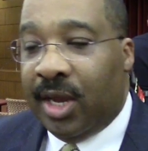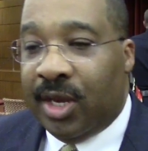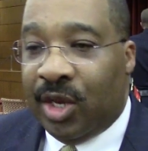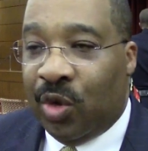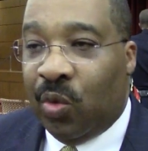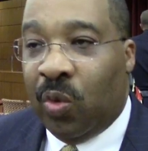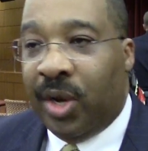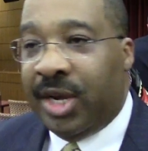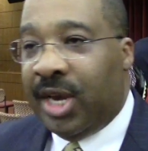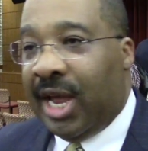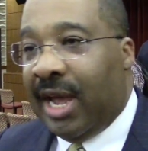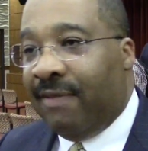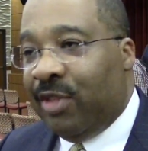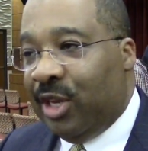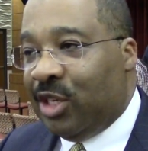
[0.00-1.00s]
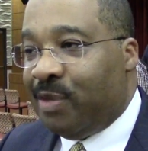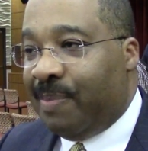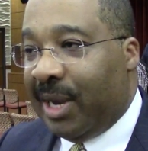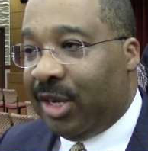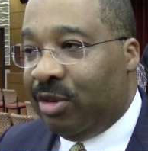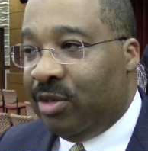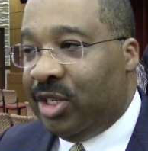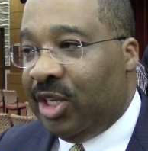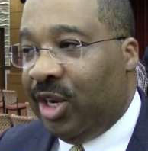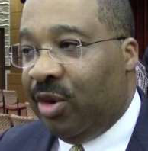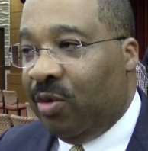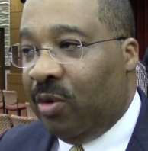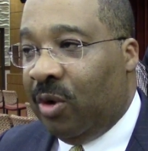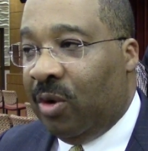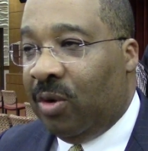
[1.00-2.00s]
You wouldn't have the Inspector
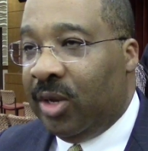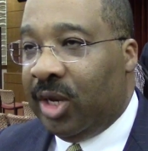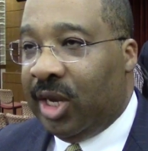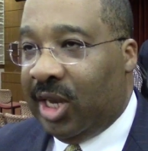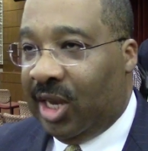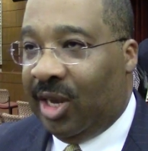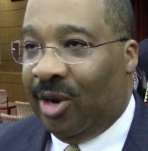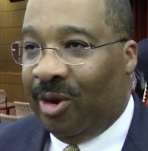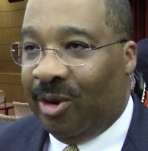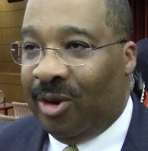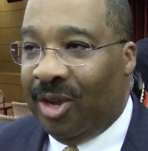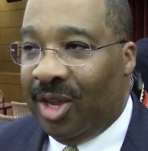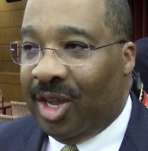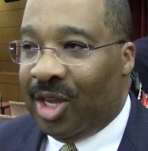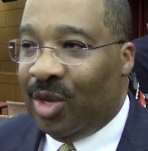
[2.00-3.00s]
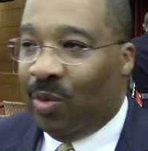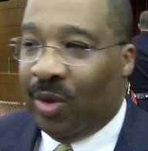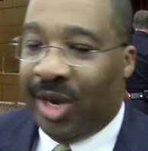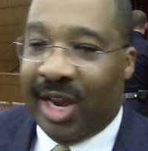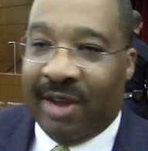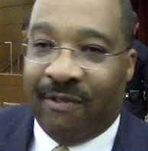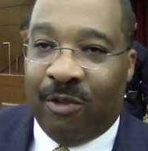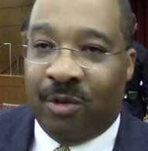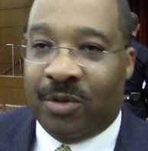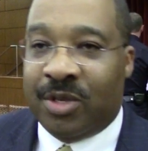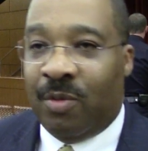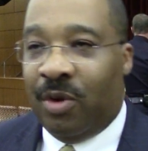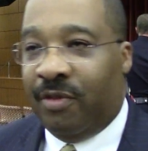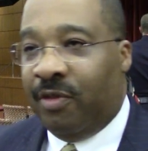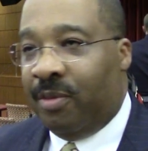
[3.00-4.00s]
General here, you wouldn't have
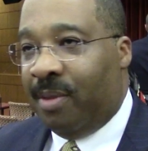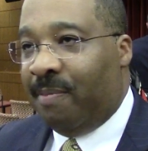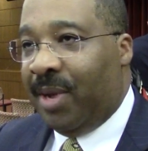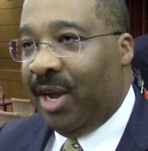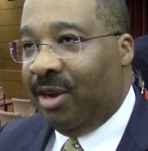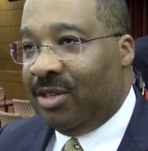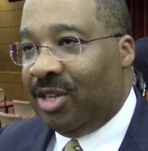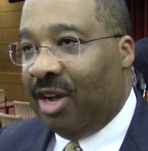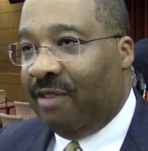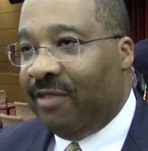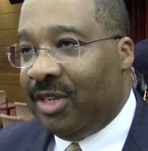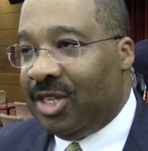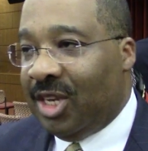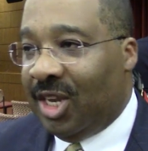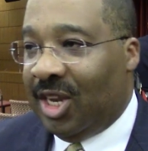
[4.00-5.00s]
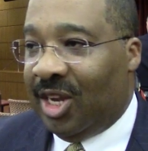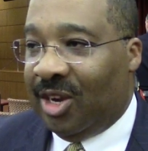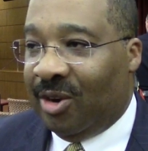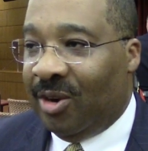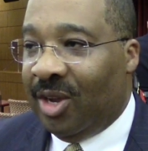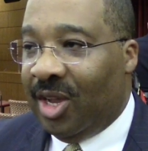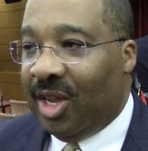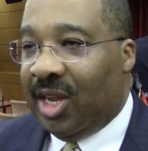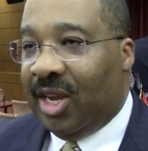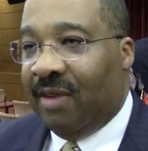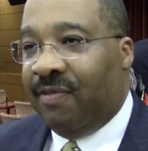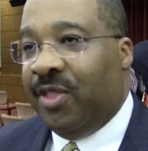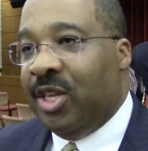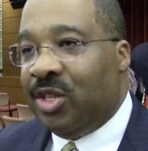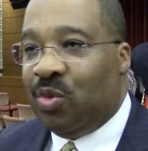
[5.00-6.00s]
someone from the mayor's office here
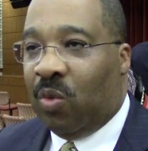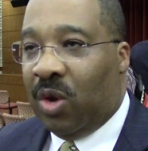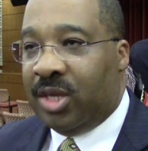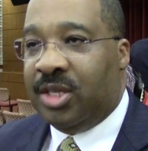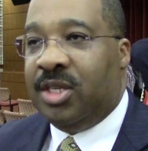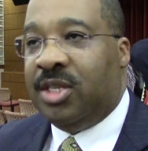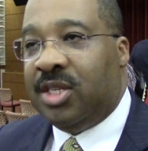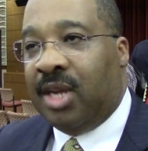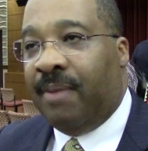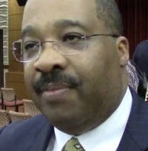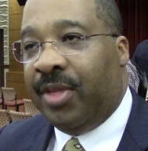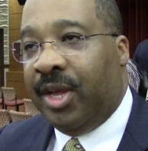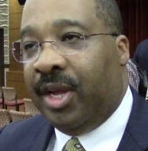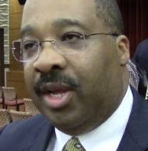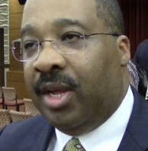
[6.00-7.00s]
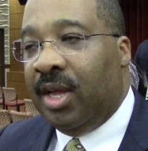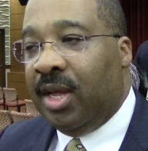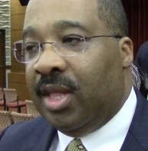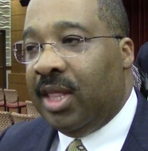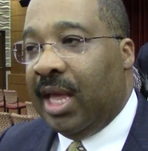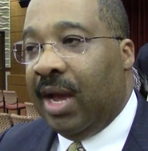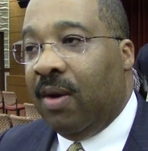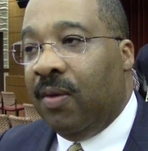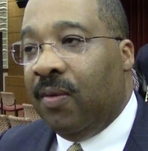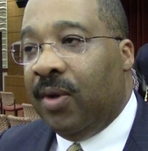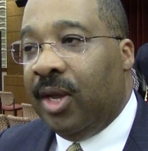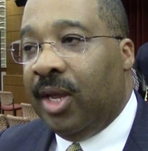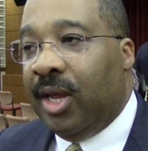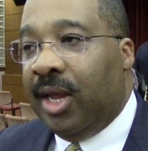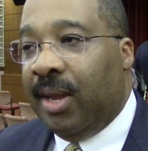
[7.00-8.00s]
if this wasn't something that
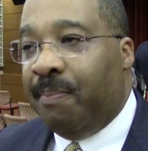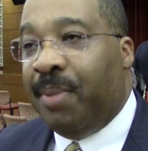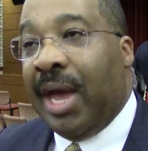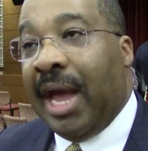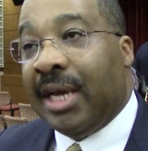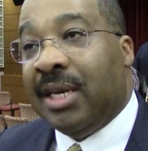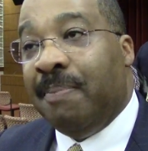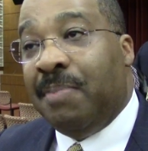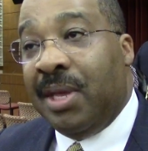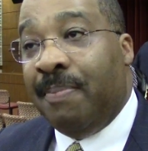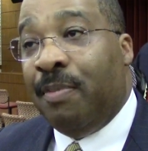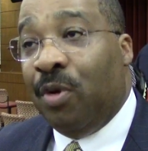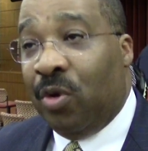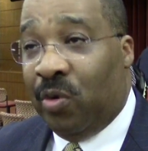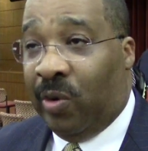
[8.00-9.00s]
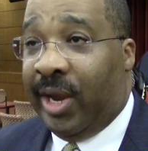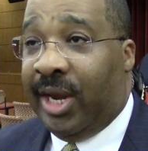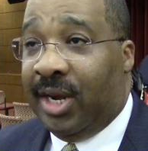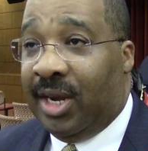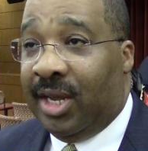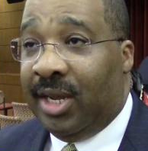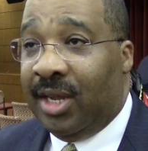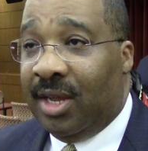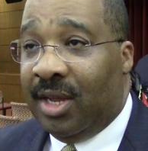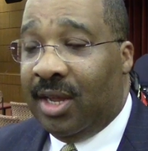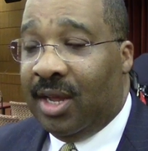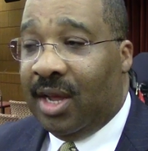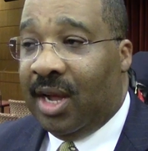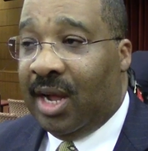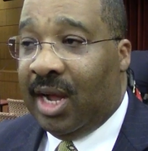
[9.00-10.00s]
impacted people greatly.
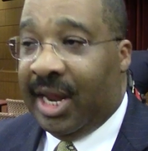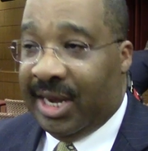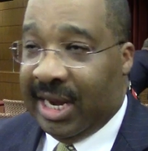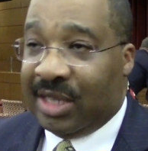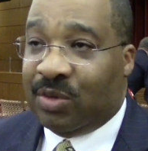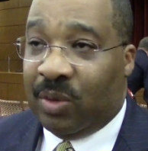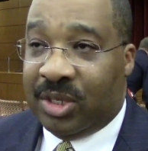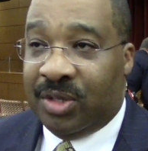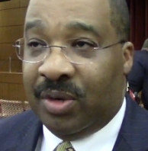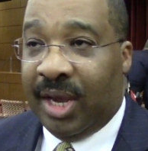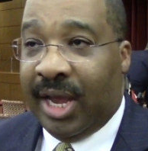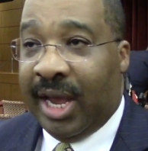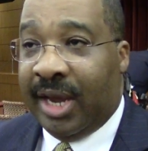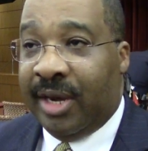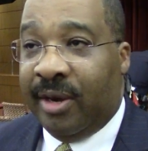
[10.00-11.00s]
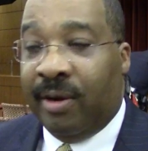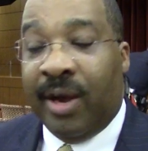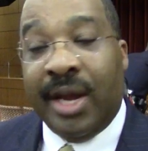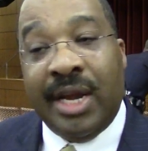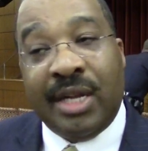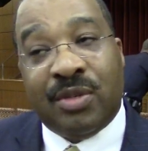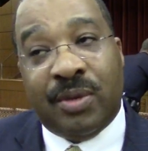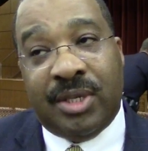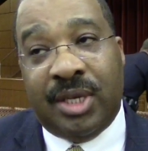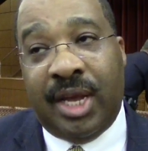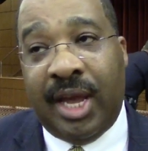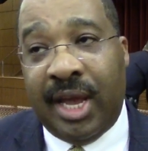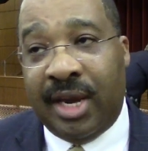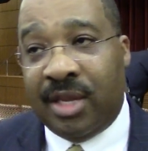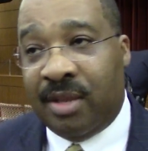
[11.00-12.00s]
And that's what you had here, and that's what you
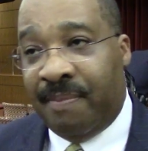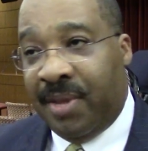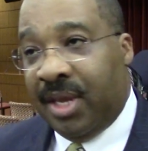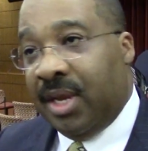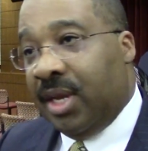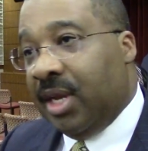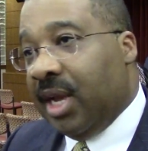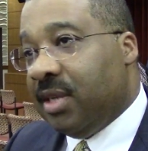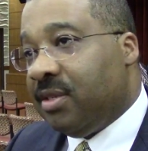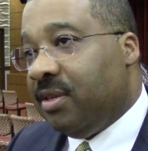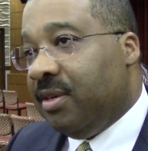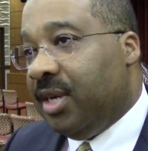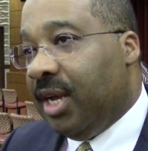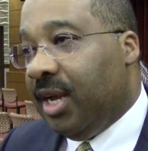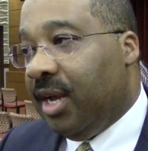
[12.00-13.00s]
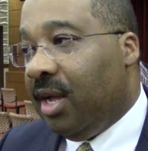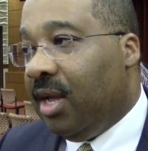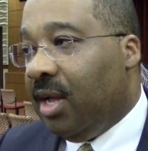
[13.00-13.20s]
had at the meeting yesterday.